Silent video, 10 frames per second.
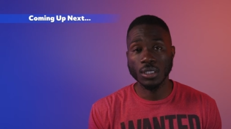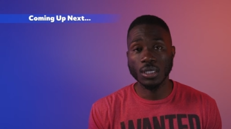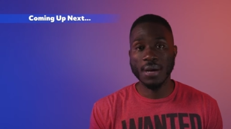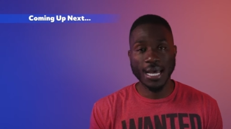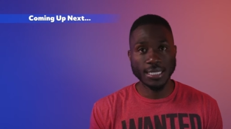
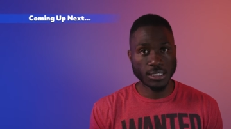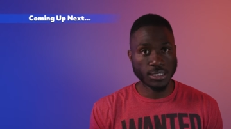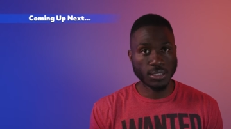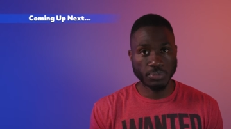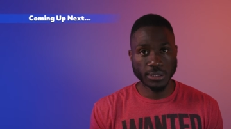Mind is
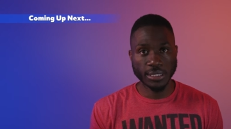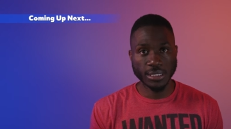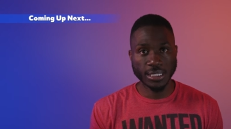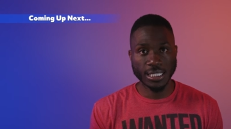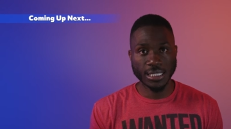
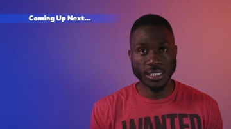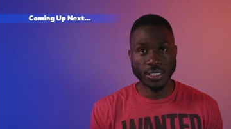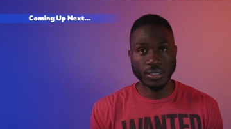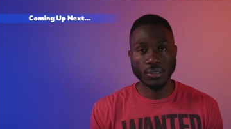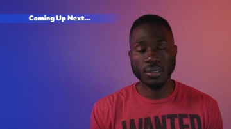completely
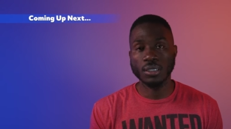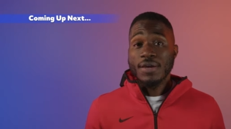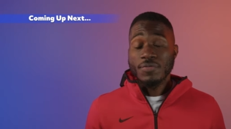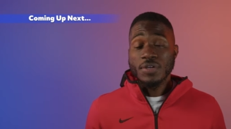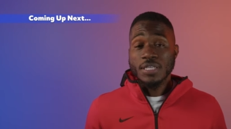clear.
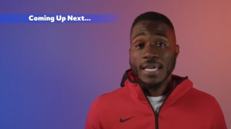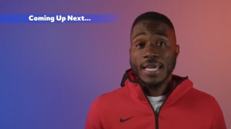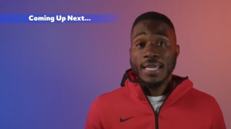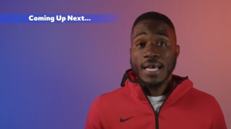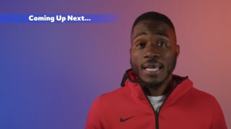Every
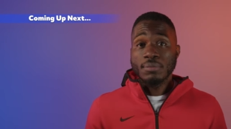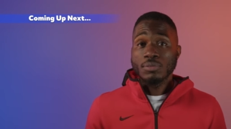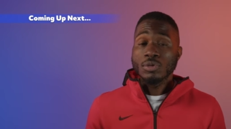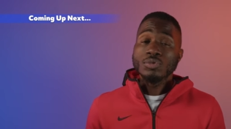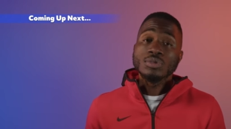day I
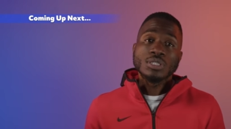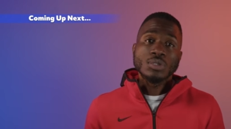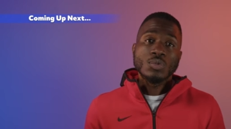am losing